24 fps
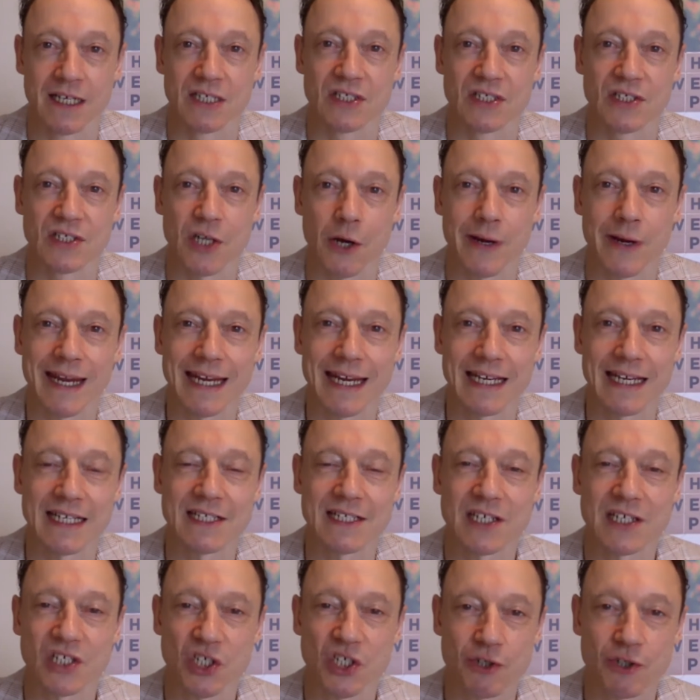So
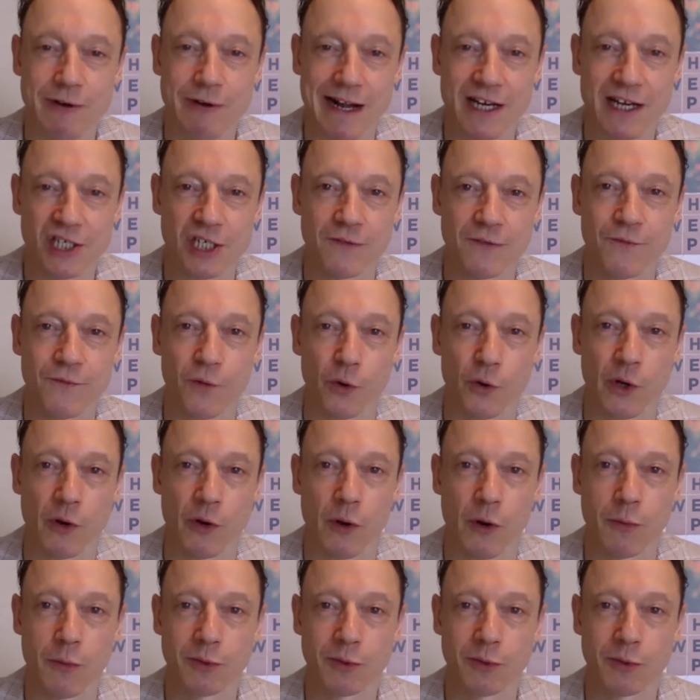here's a strategy for you.